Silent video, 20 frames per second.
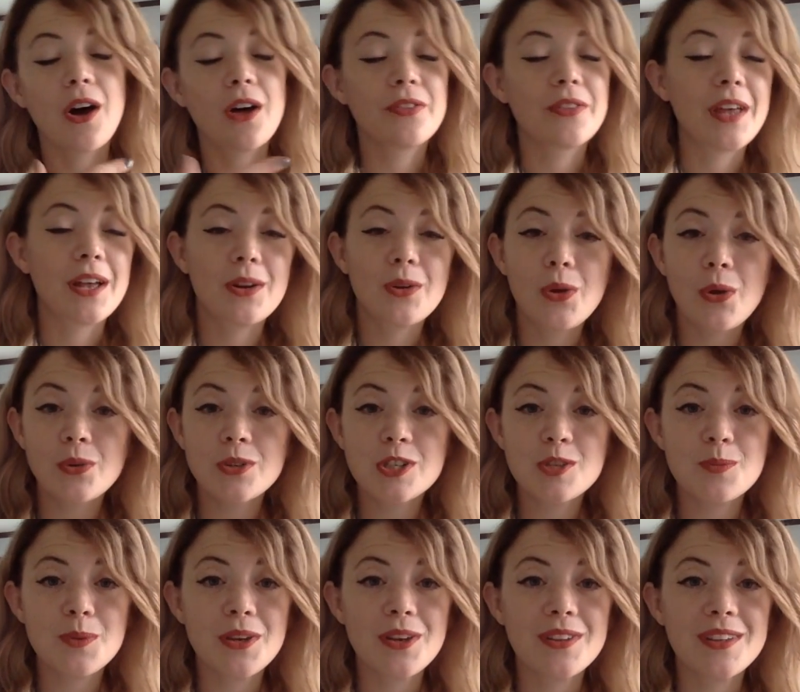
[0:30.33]
that whole
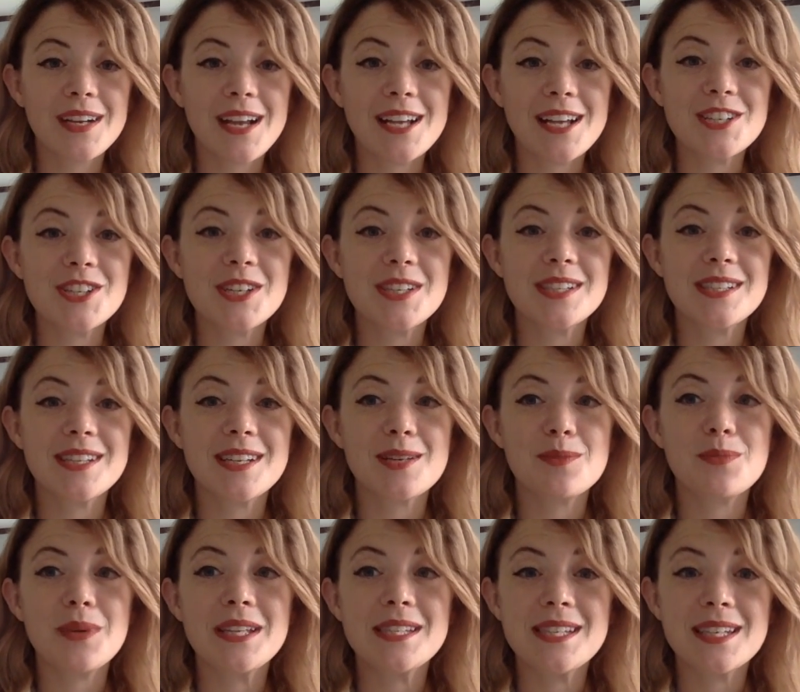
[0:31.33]
spiel that I just did
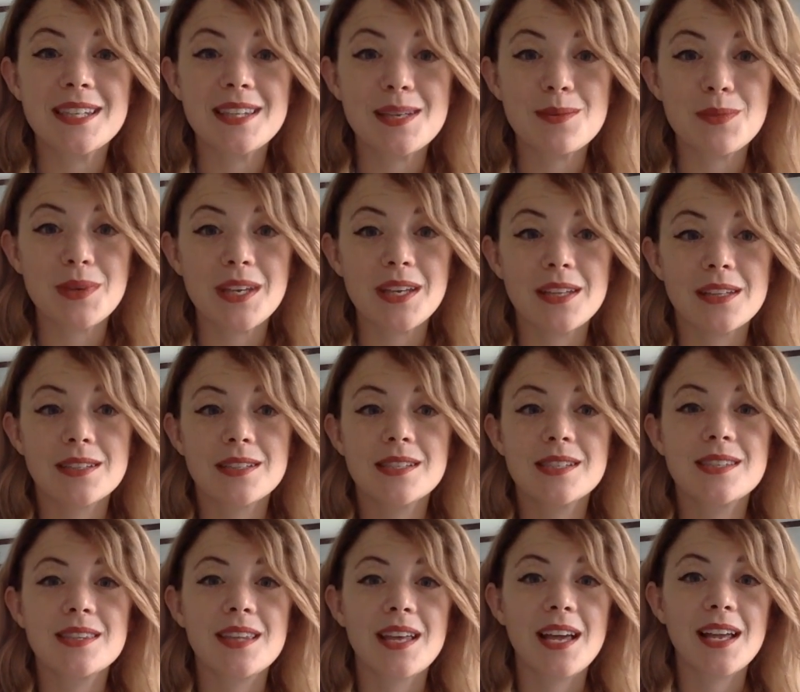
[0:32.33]
basically
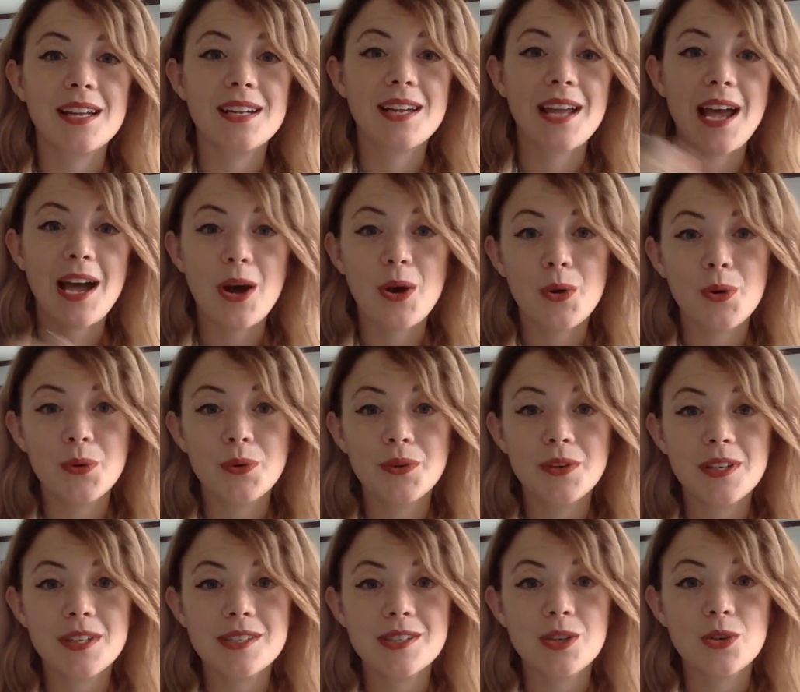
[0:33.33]
means that now
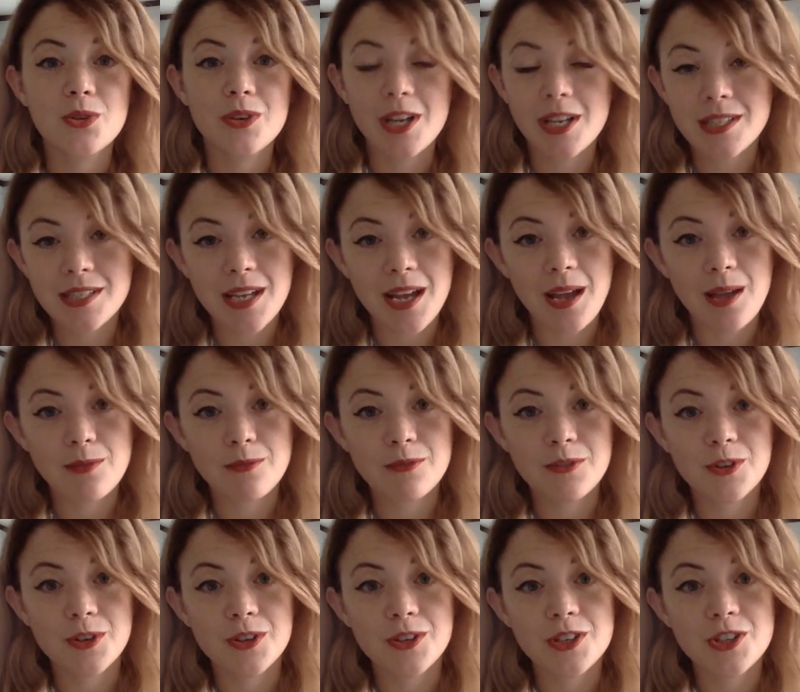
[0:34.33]
is a great time for
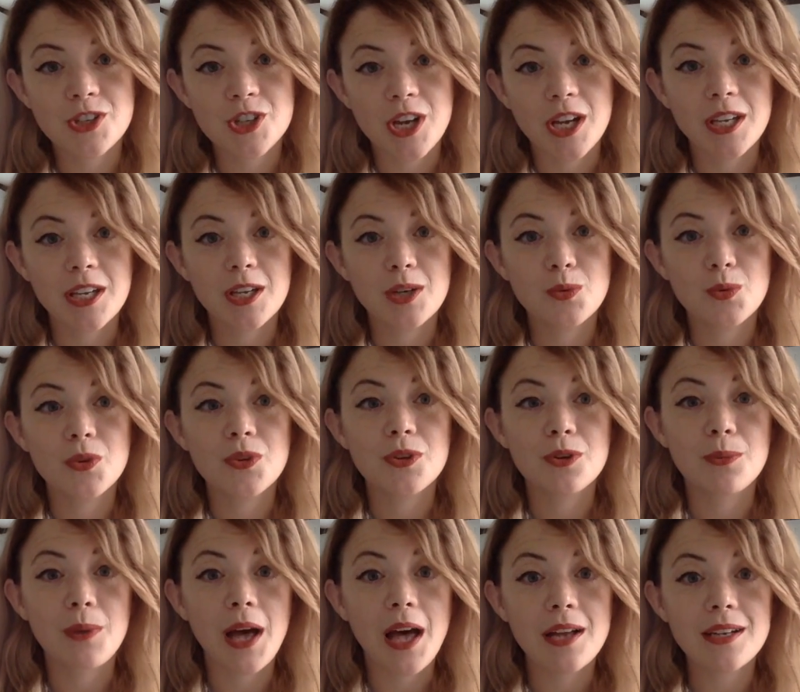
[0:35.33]
you to check in with
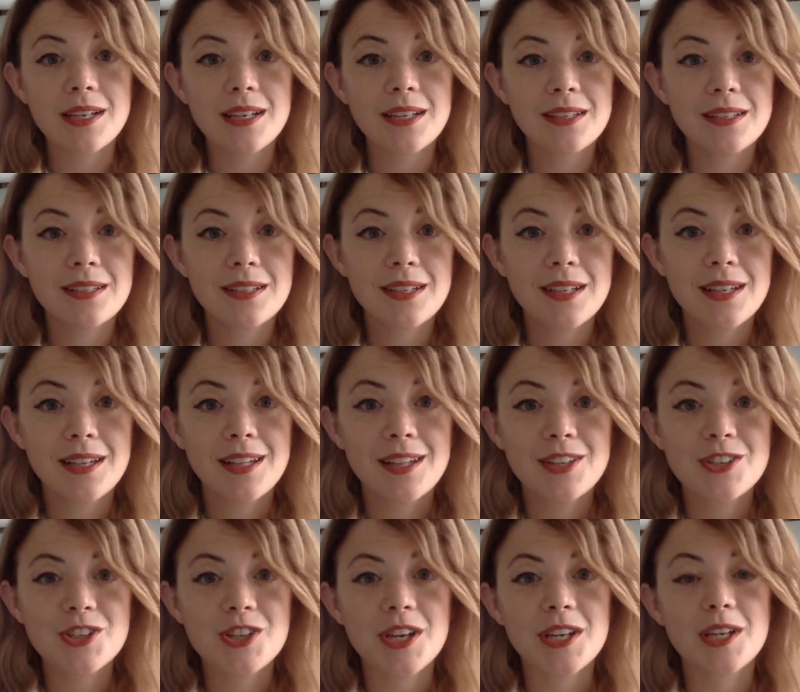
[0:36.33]
your body,
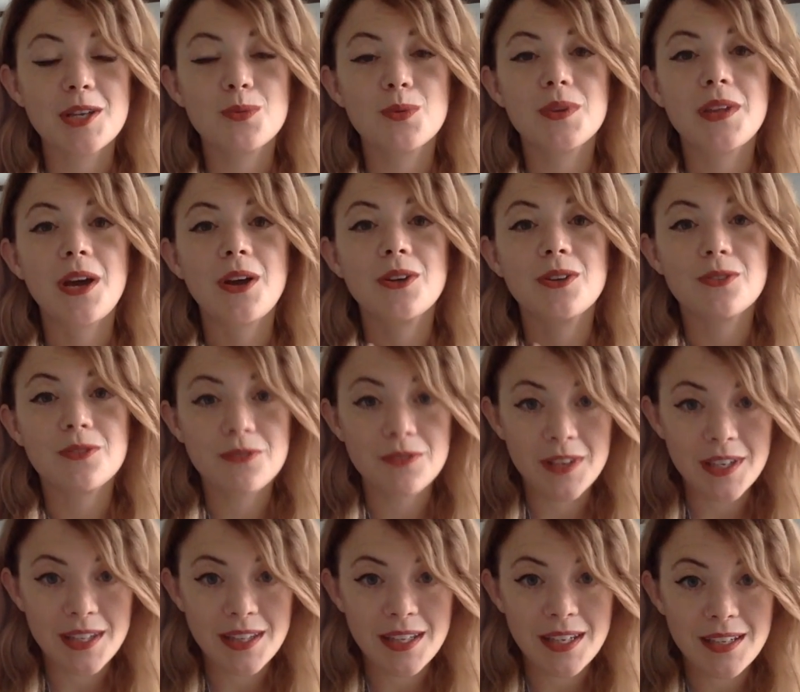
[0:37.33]
check in with how you're
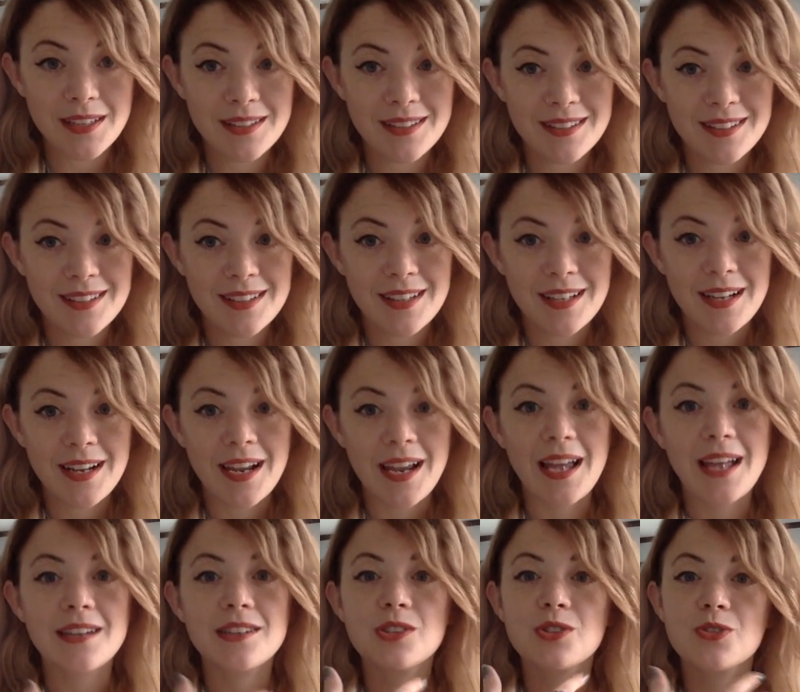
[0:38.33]
feeling,
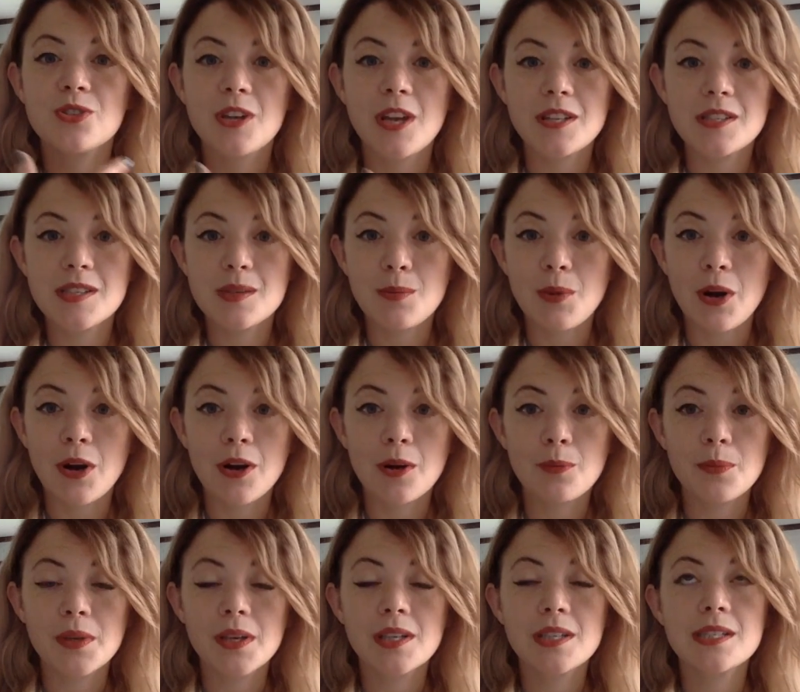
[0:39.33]
and to create some art,
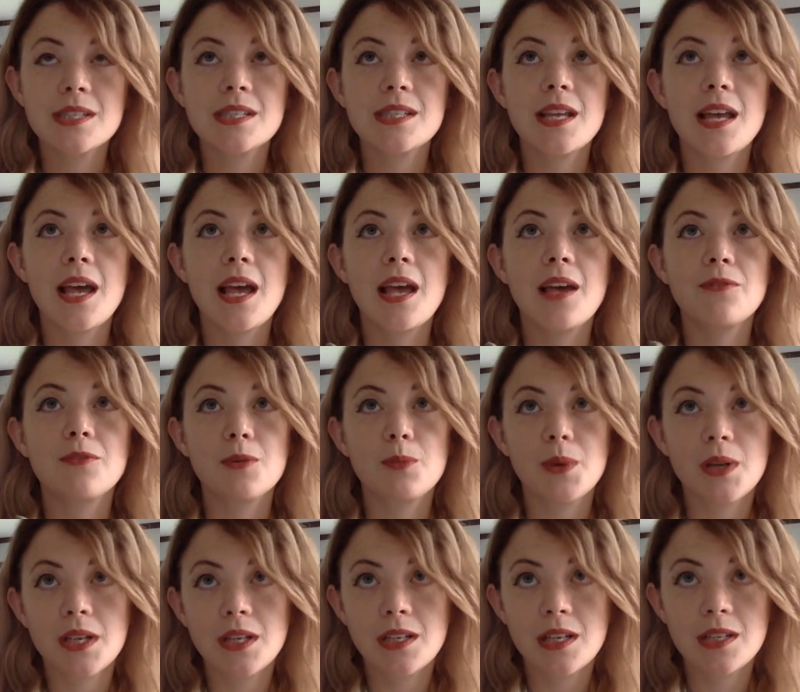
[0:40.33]
because
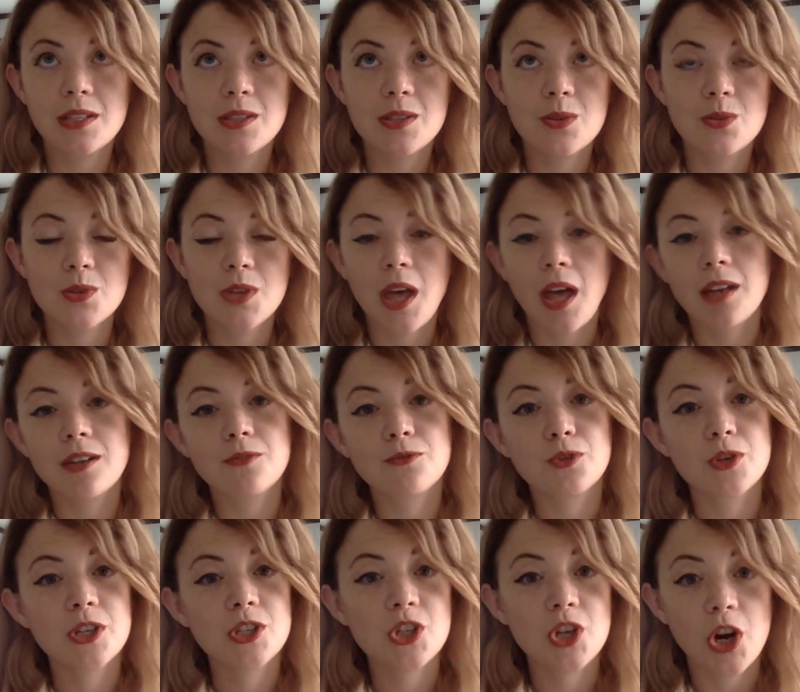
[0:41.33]
everybody needs those kind of
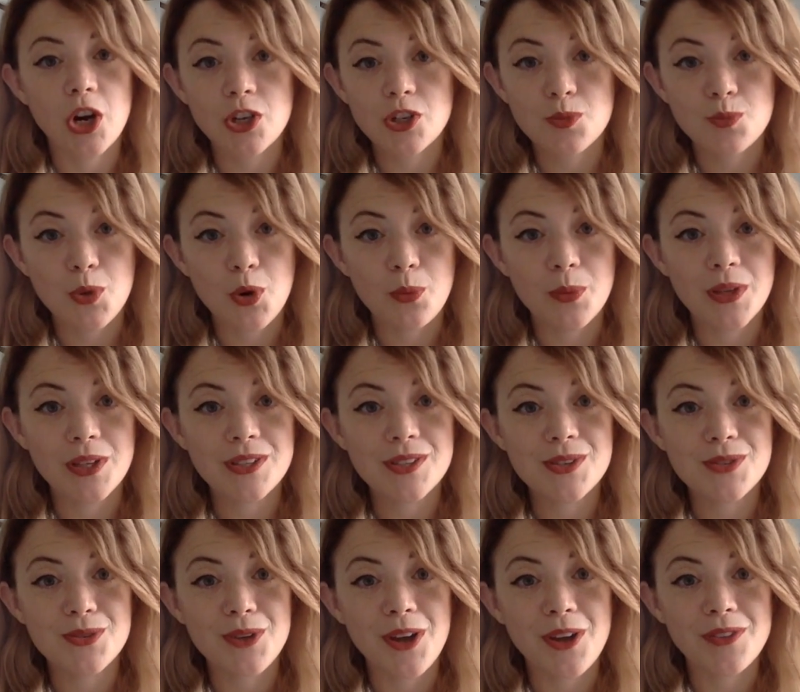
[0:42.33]
recharge moments
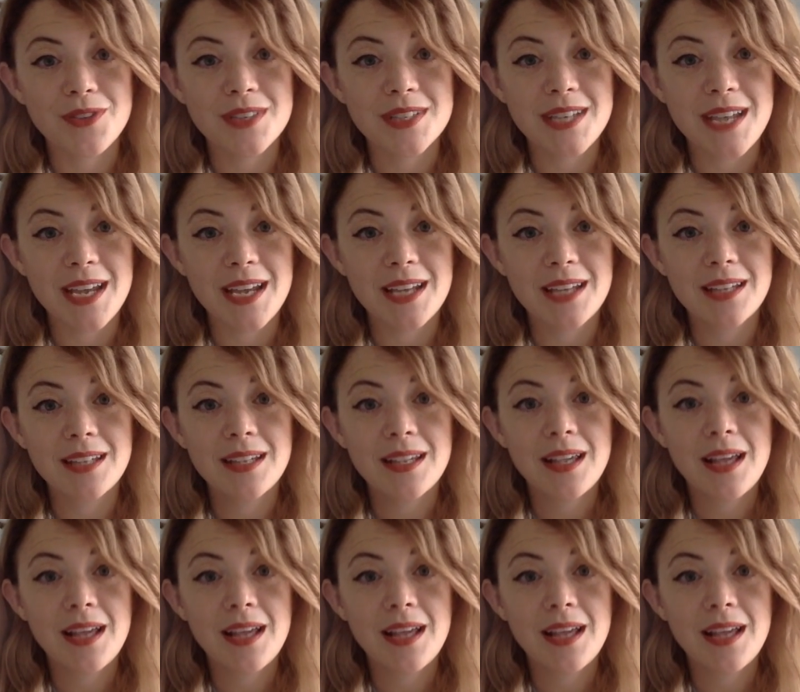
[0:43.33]
throughout the day.